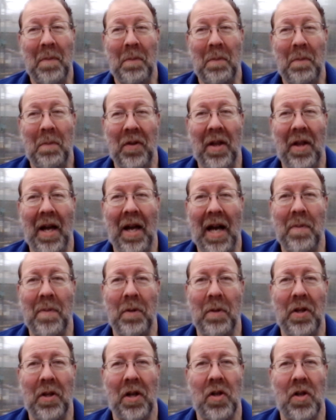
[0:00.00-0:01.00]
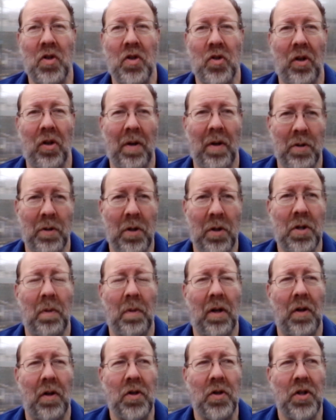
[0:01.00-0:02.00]
but they had them under control. It was good to
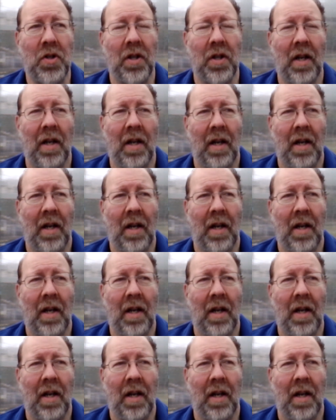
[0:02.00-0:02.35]
watch.